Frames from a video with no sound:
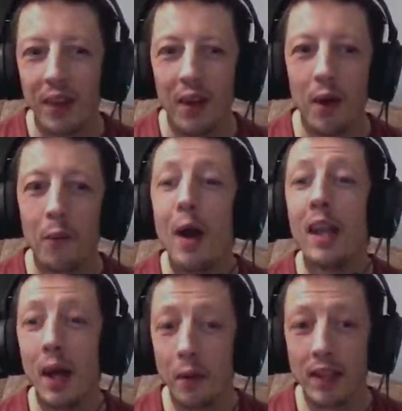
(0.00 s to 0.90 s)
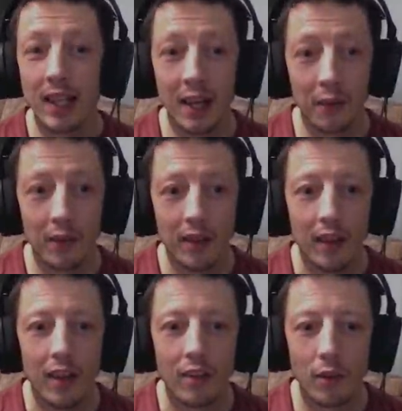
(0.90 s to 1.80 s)
Well, no, clown.
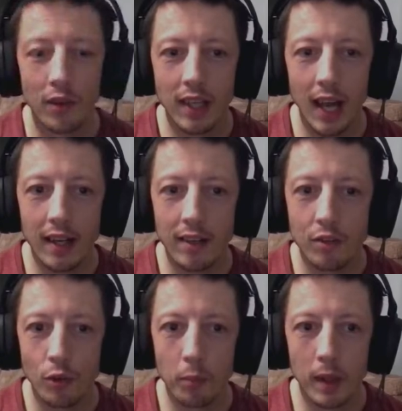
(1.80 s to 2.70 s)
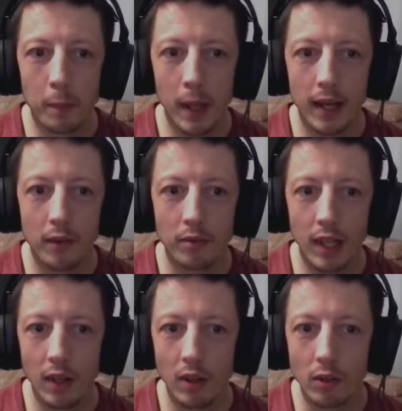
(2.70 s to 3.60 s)
So the guy did shoot me in the back. I was like,
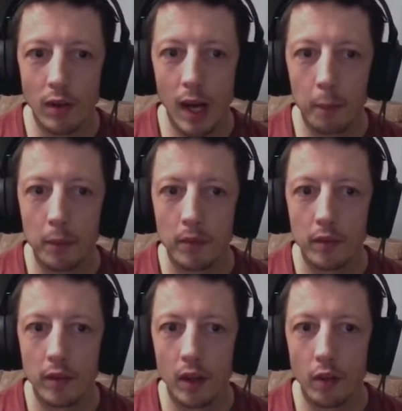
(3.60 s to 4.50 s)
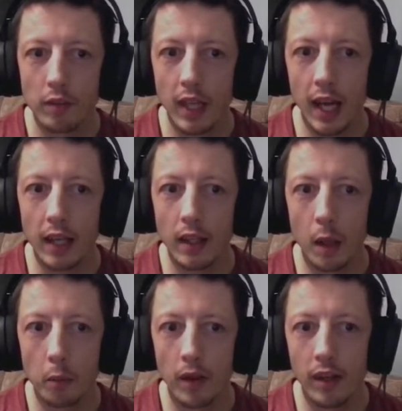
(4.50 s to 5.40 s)
oh crap, another guy. I'm
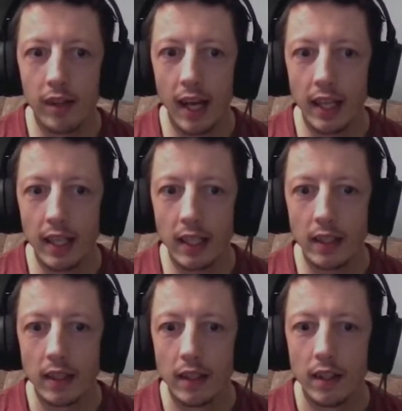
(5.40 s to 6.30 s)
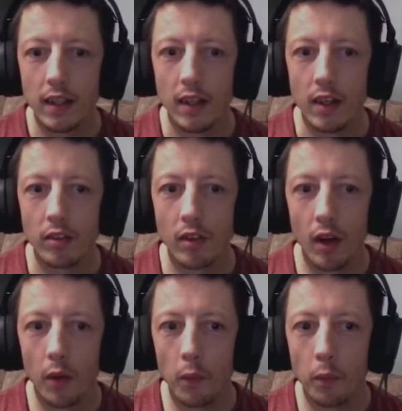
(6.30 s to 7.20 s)
going to die here. So
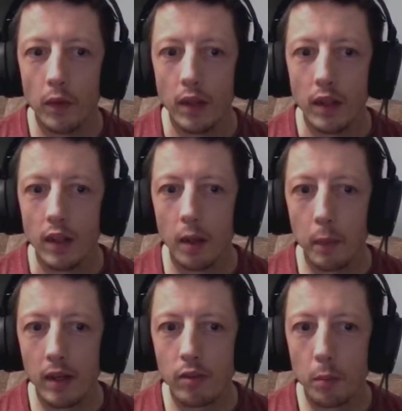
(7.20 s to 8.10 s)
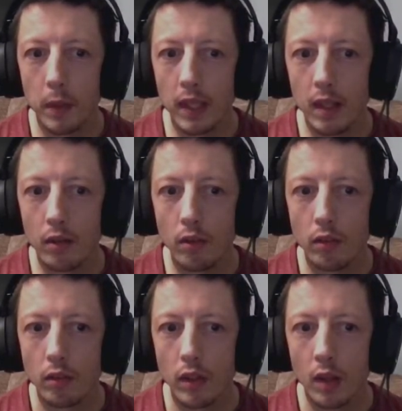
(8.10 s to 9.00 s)
I managed to peek him,
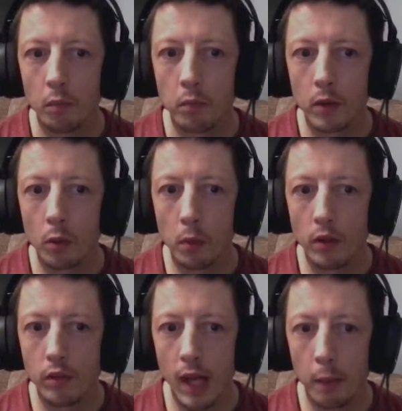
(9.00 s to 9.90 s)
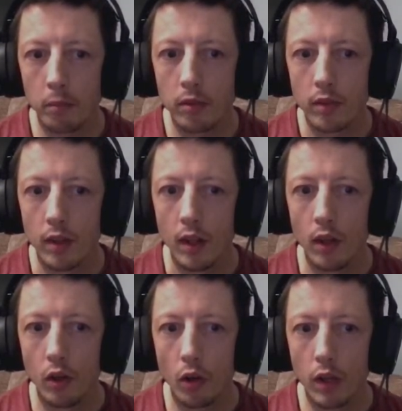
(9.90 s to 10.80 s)
give him a couple of taps,
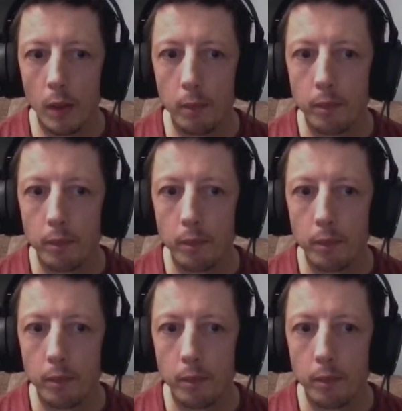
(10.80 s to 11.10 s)
knock him.